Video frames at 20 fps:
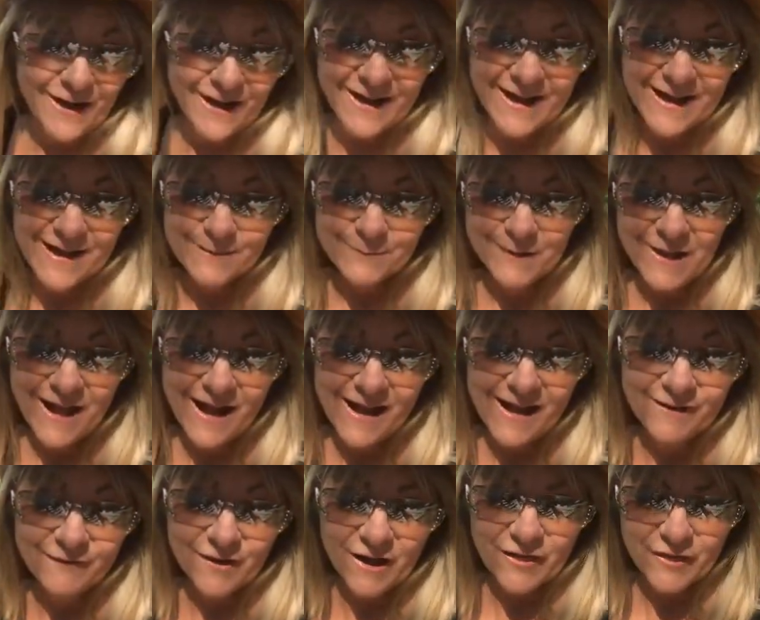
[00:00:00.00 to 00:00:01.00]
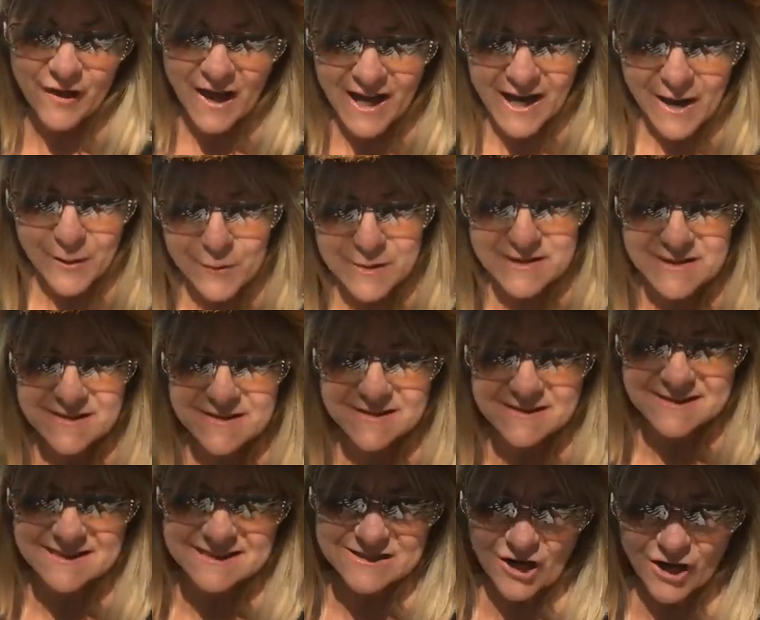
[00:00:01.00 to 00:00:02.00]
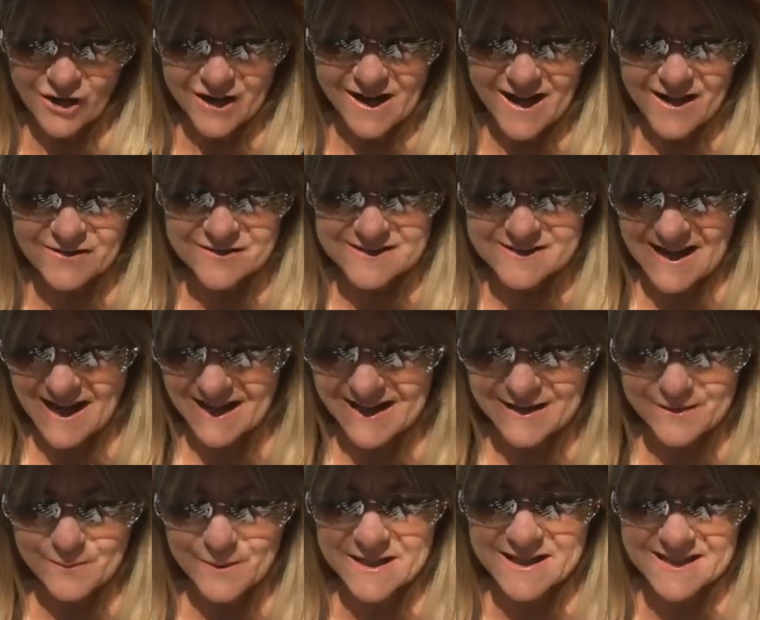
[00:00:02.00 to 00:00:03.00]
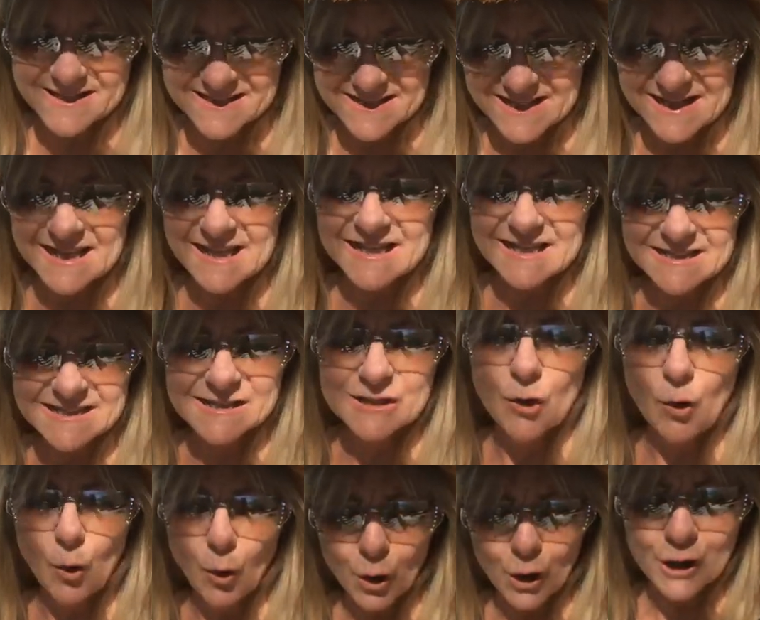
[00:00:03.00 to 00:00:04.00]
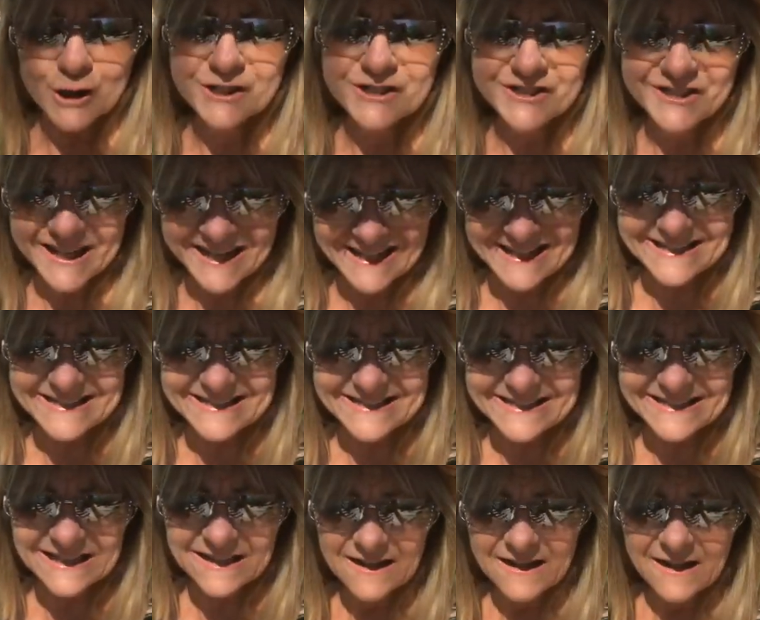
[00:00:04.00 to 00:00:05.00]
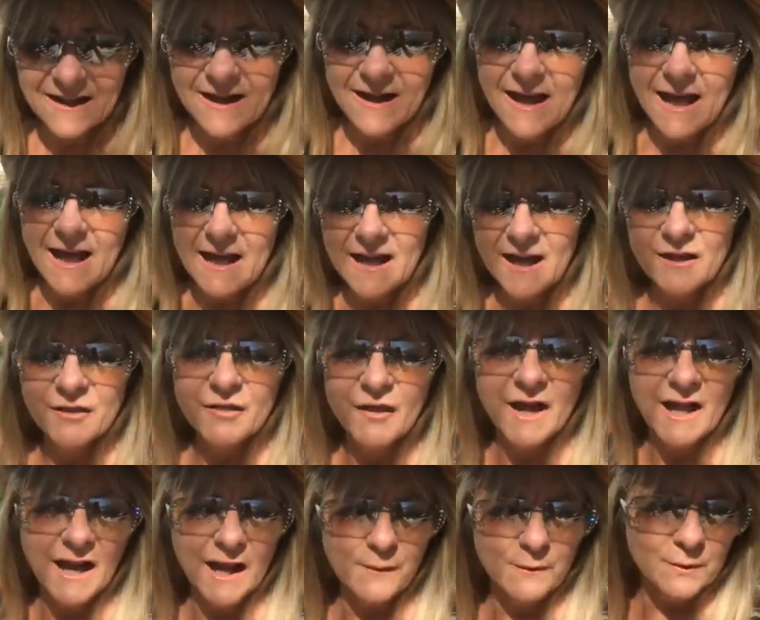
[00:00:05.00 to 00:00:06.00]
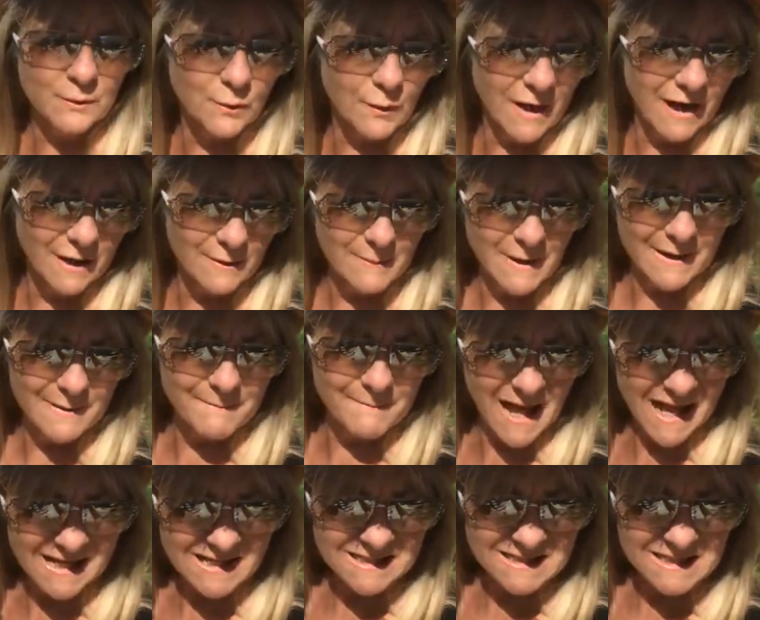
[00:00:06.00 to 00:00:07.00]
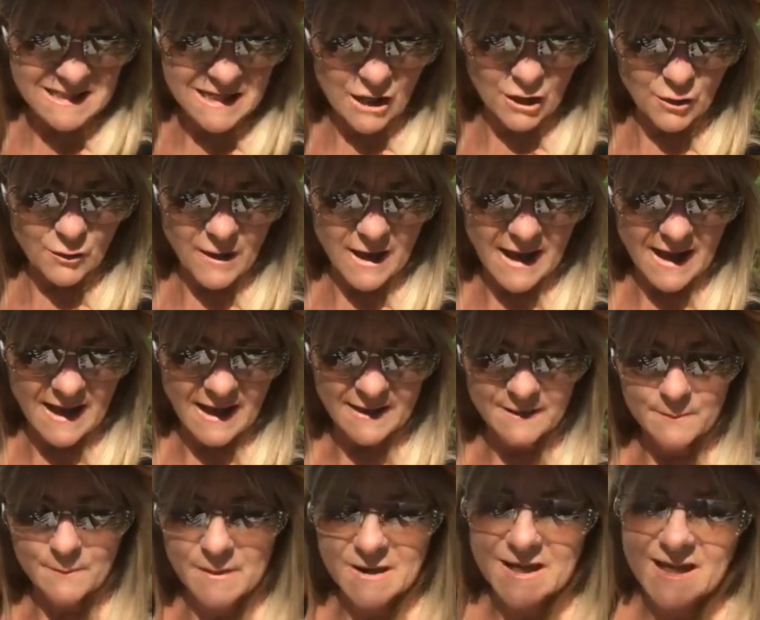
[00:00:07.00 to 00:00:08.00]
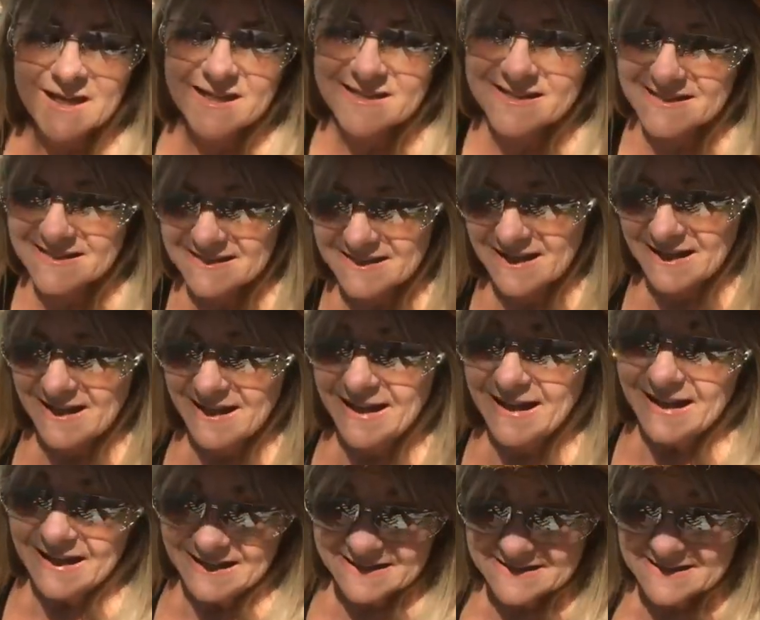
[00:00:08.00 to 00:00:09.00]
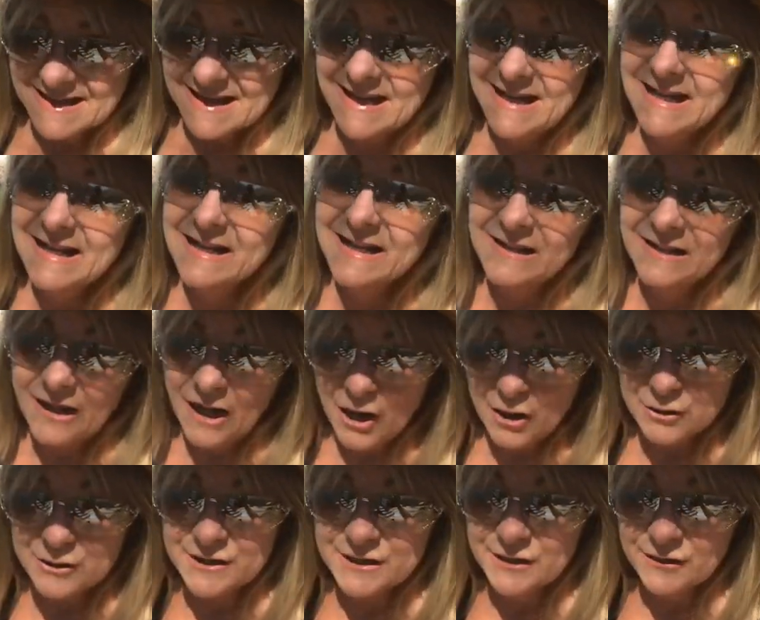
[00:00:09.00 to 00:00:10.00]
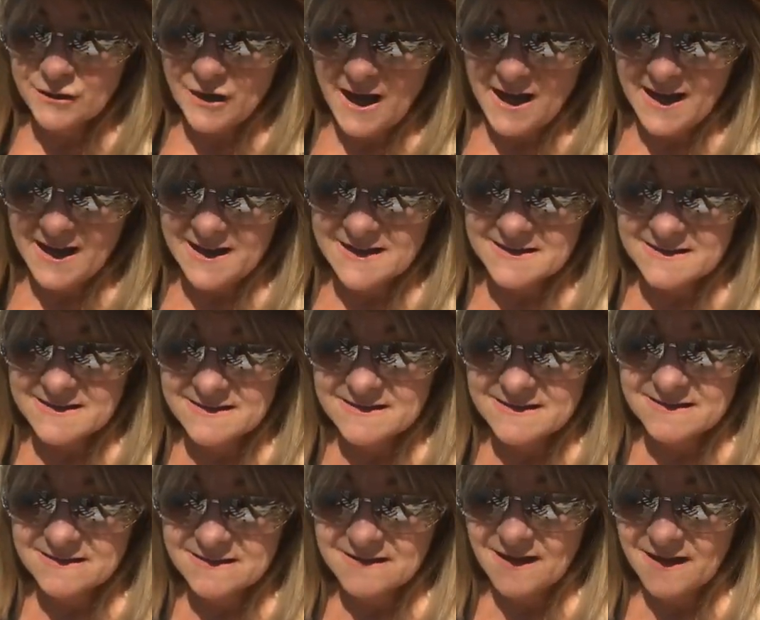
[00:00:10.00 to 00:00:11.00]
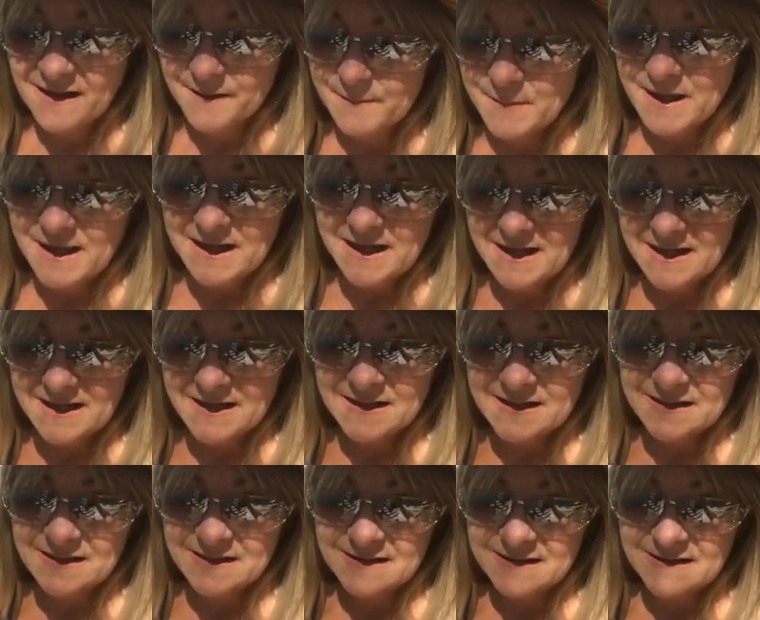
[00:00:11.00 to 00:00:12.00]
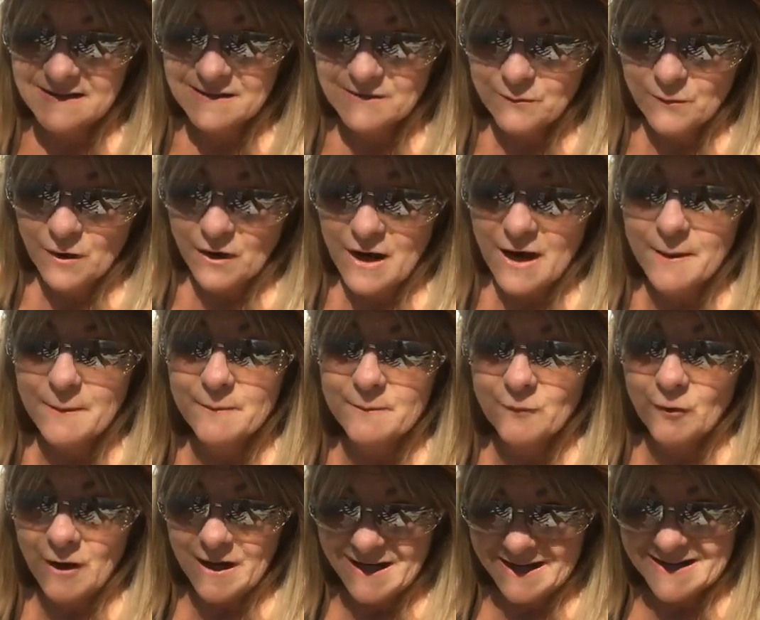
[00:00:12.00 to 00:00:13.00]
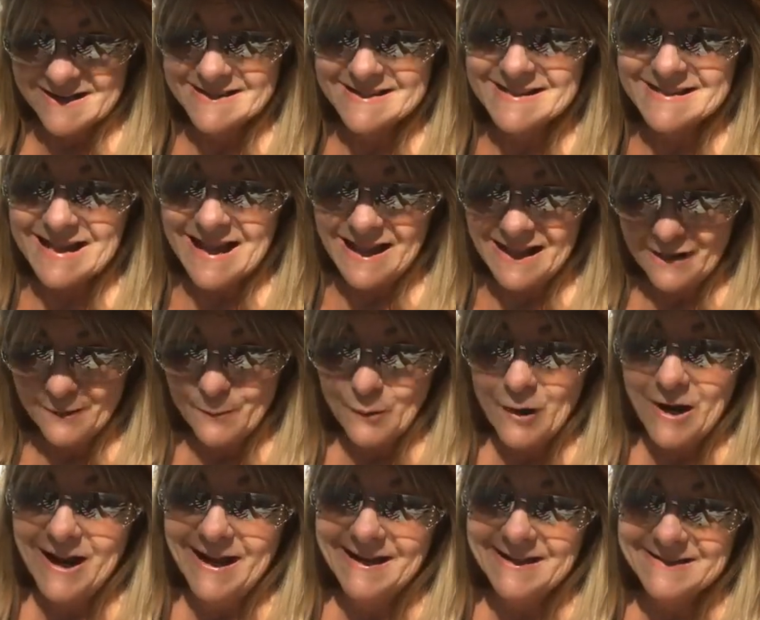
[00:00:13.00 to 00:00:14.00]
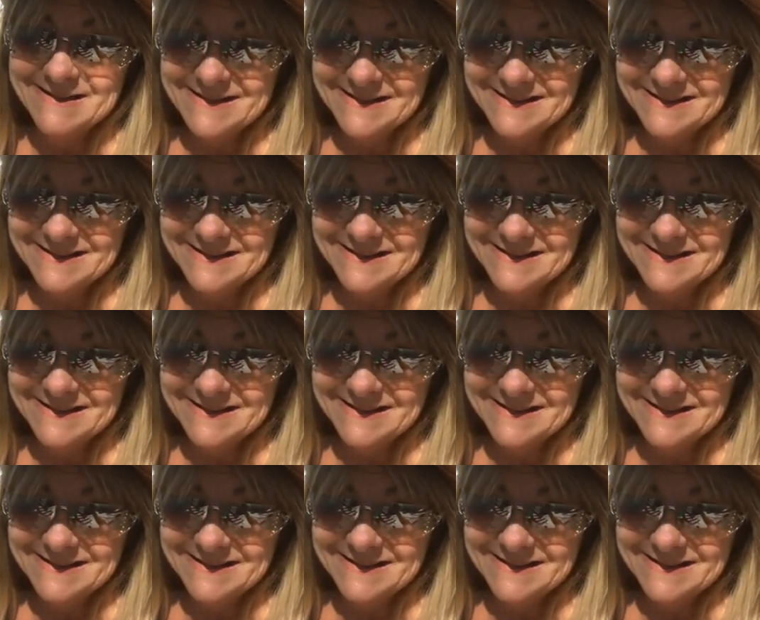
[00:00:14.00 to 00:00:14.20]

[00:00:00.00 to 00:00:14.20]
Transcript: I am live. I thought I would start outside because it is gorgeous, and I thought I would wear my Mexico hat because it's getting close, you guys. I'm getting where I'm ready to celebrate.